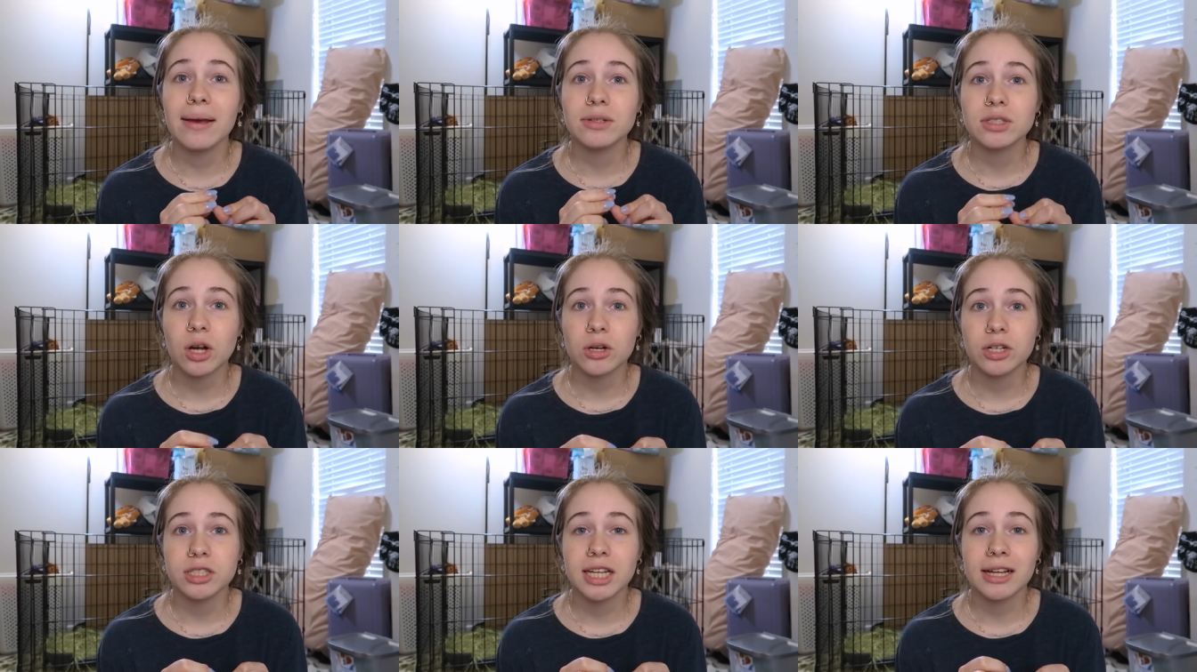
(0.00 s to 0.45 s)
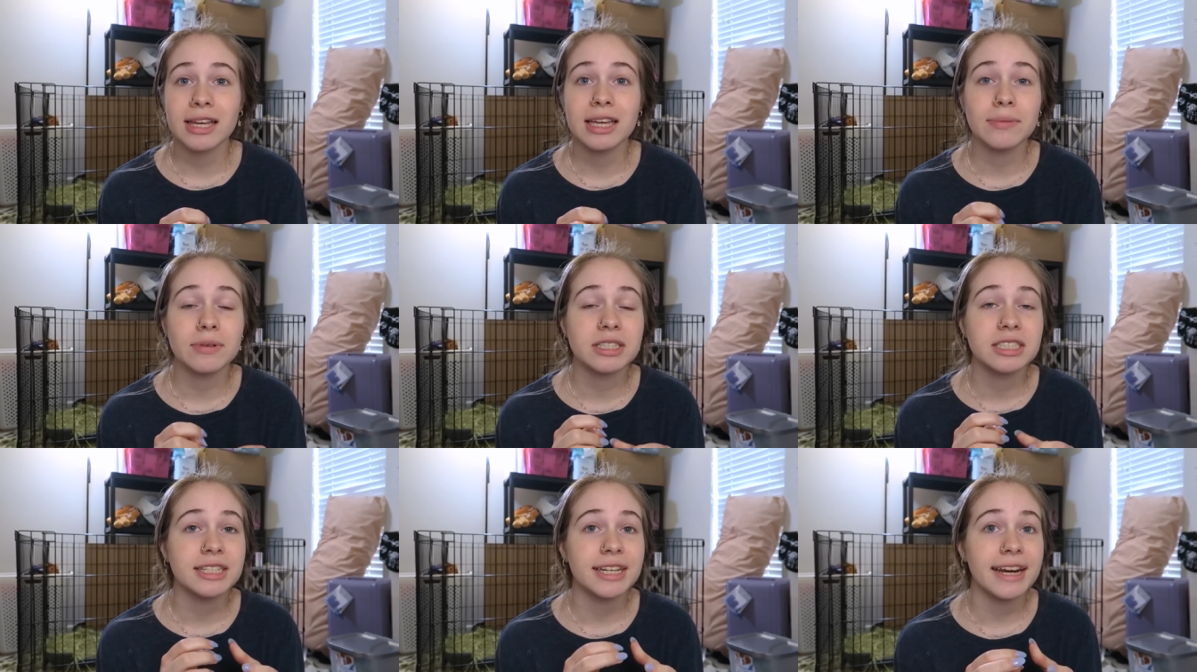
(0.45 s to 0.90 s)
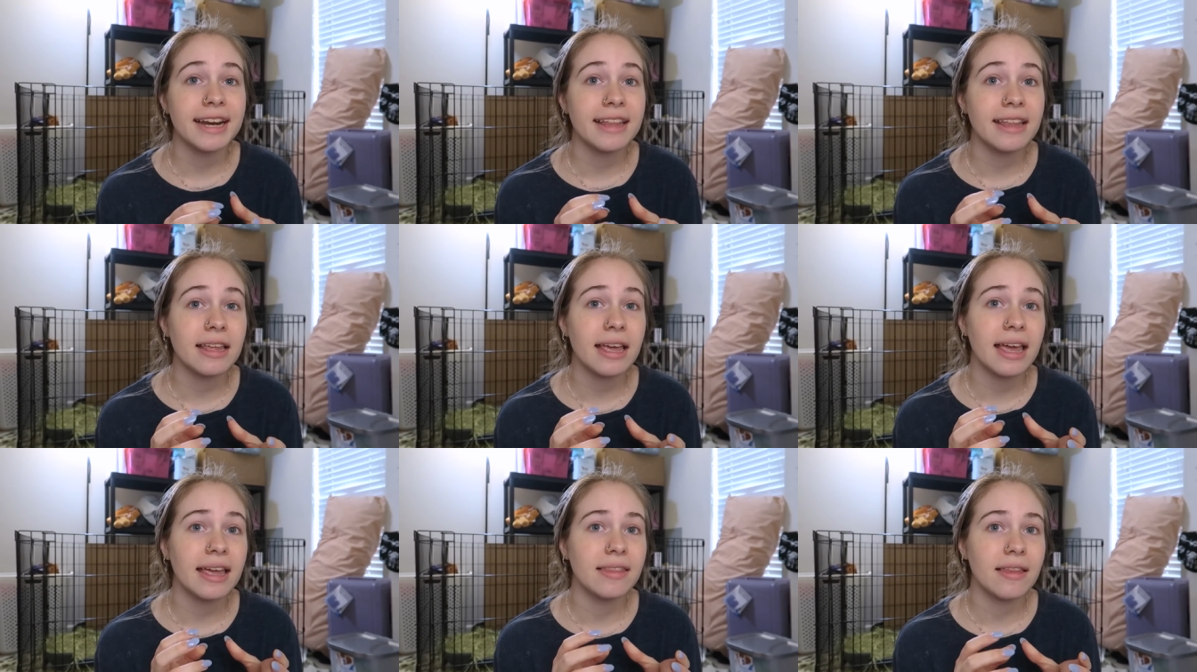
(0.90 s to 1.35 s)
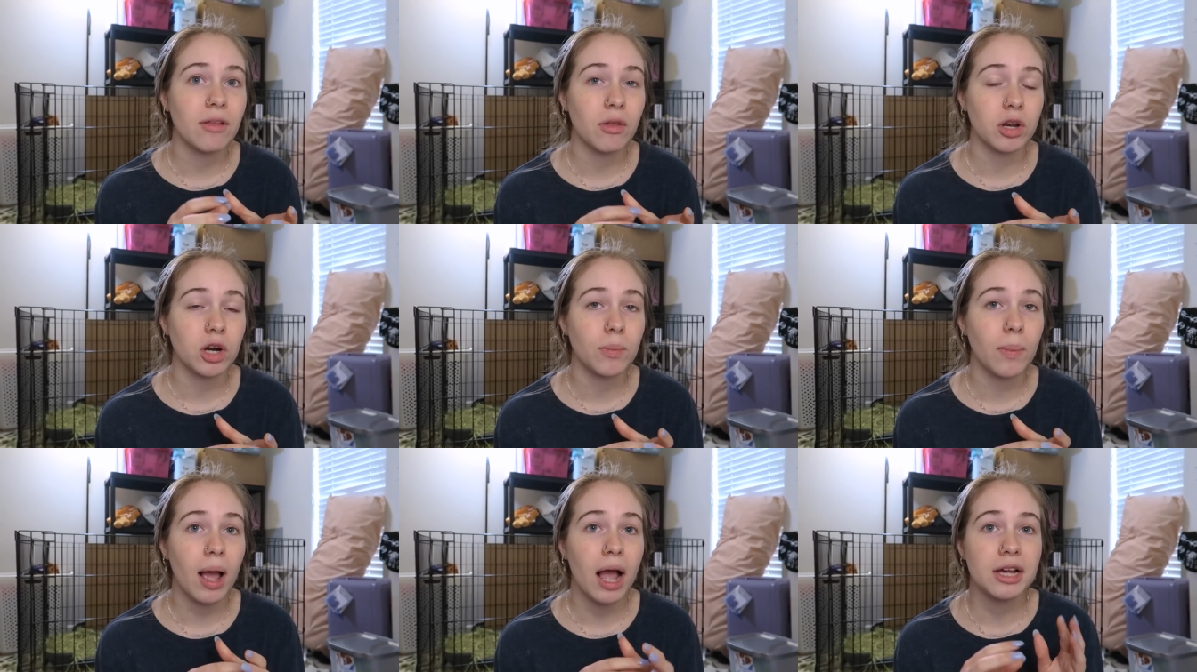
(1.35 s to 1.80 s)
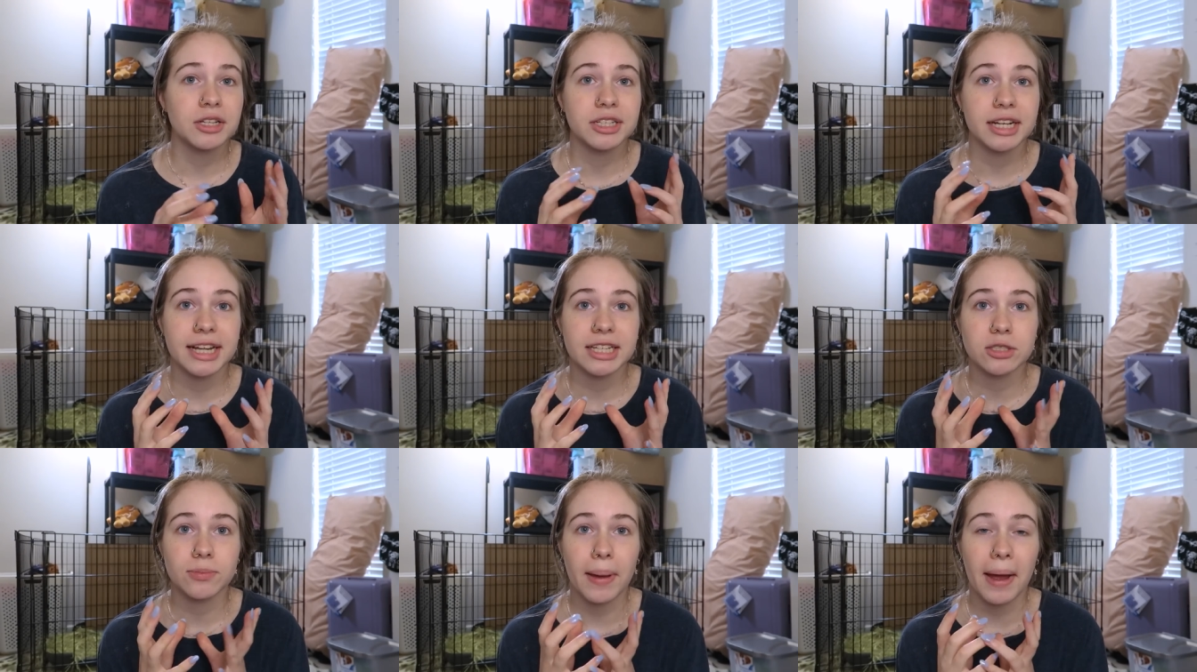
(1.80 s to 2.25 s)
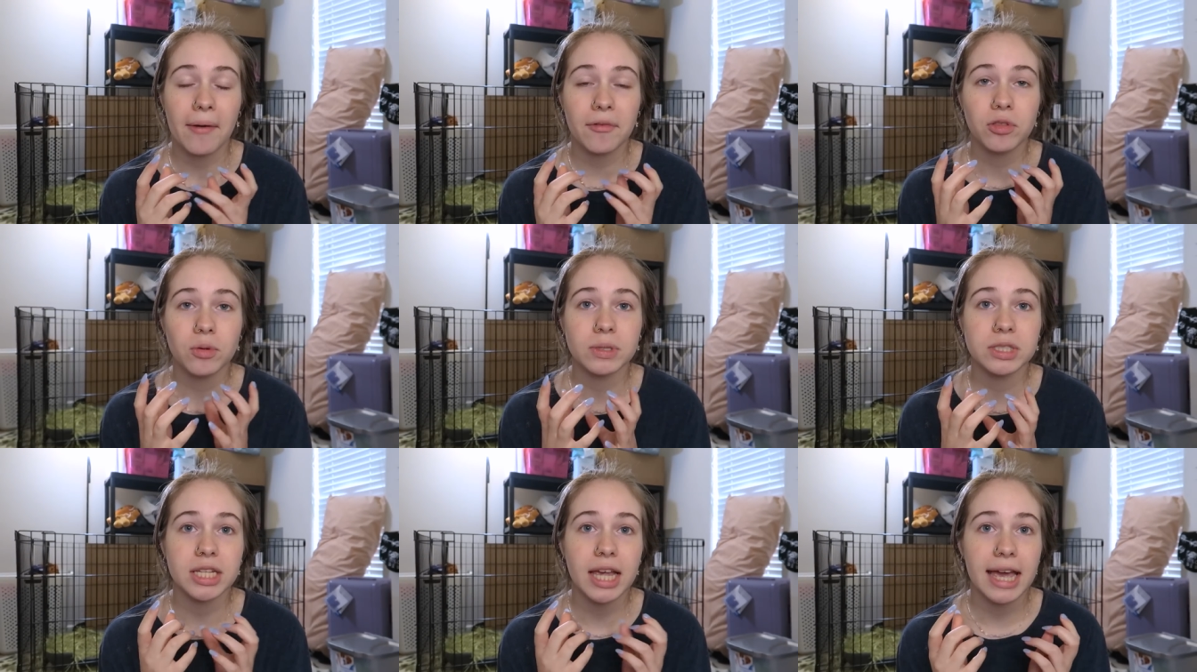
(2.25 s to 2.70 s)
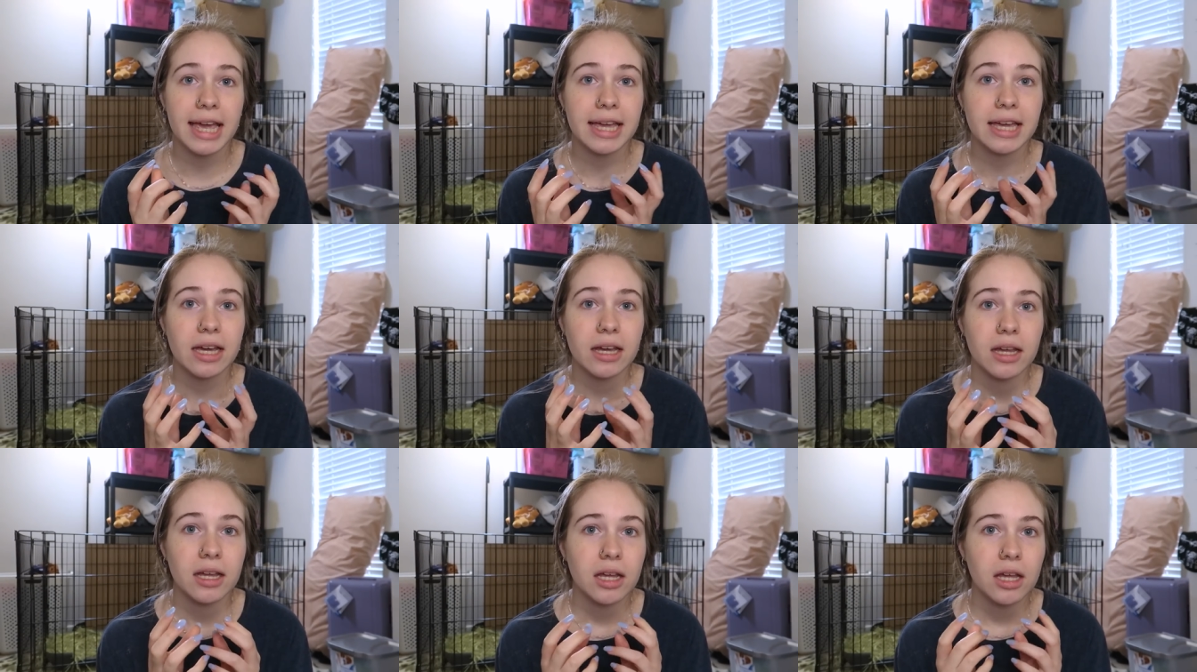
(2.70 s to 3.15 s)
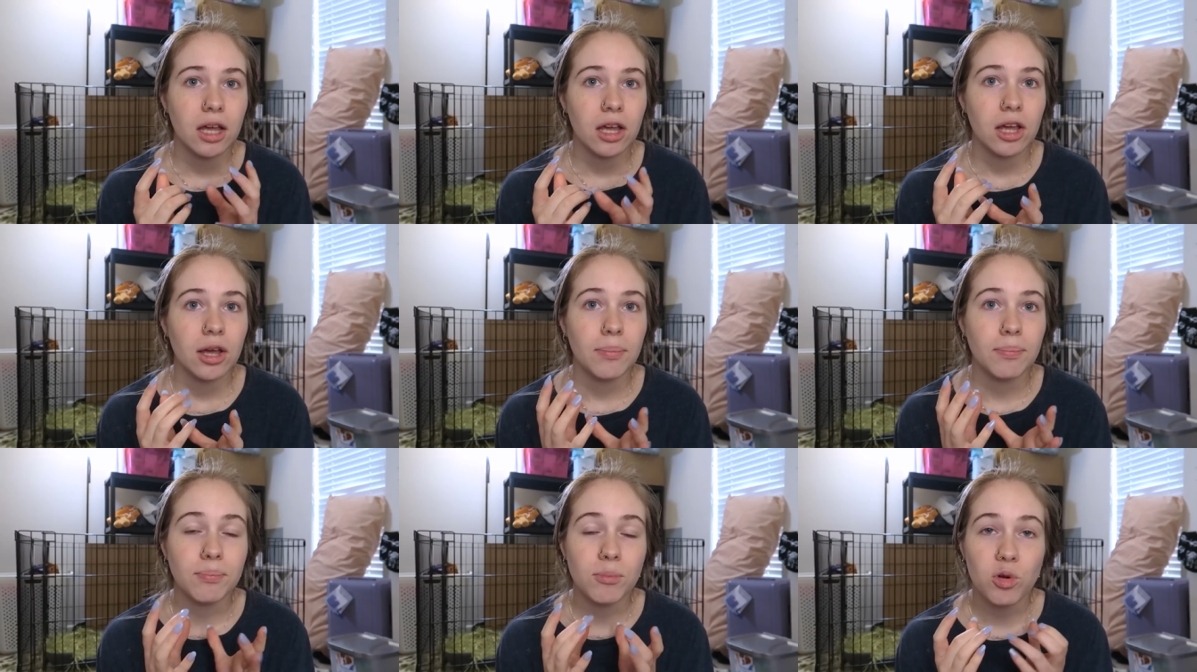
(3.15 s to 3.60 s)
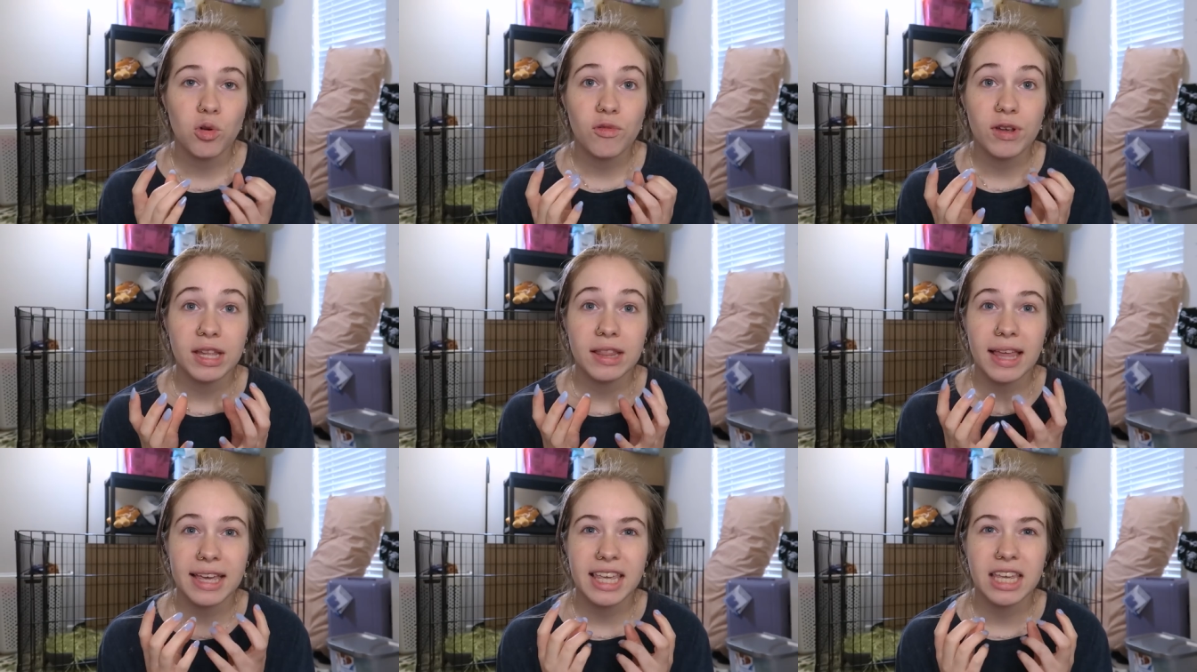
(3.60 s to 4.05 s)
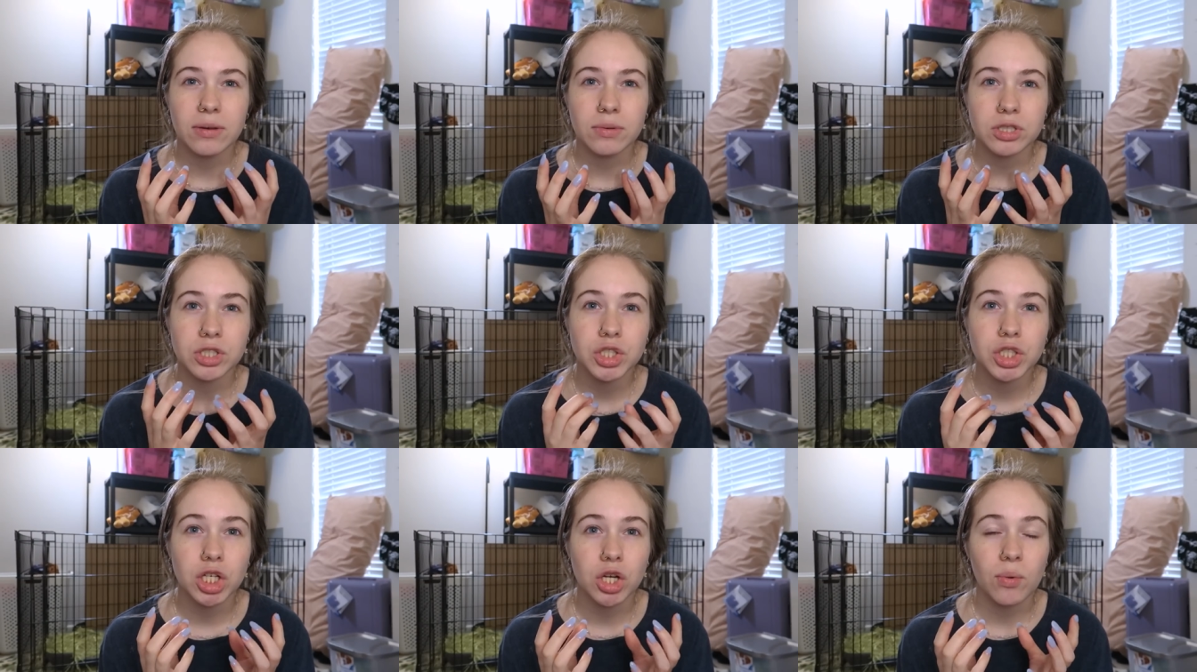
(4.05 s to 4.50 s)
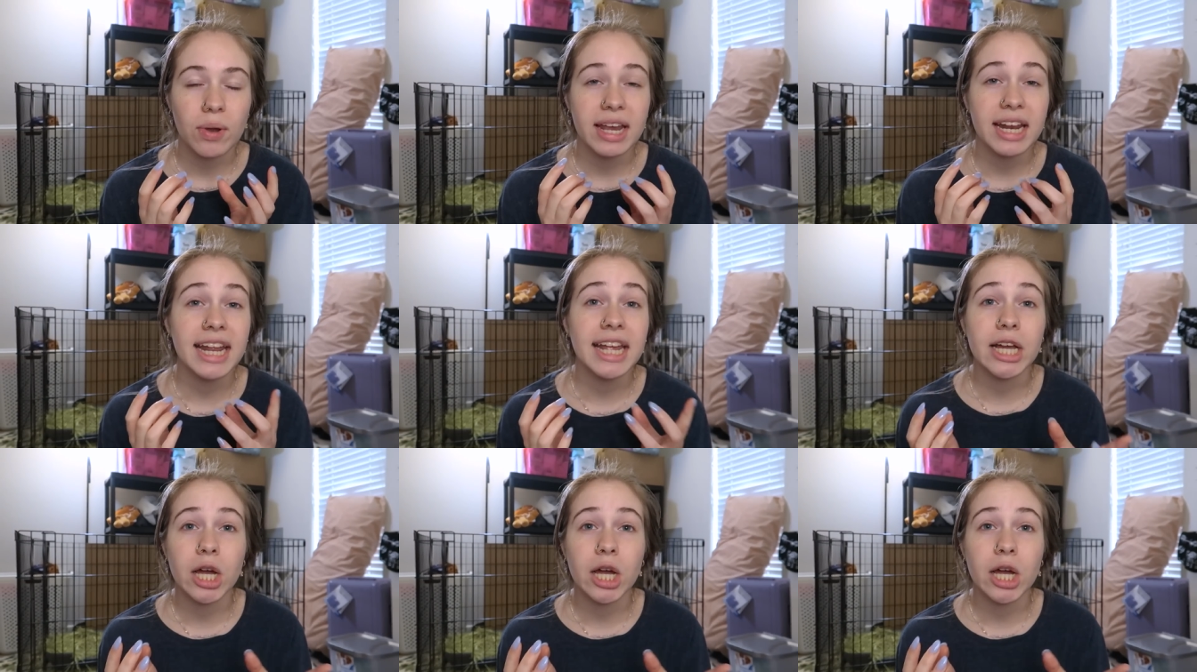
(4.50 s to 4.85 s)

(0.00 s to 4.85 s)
It was hard to tell. He was sitting in the litter box and his mouth was like moving like he was chewing.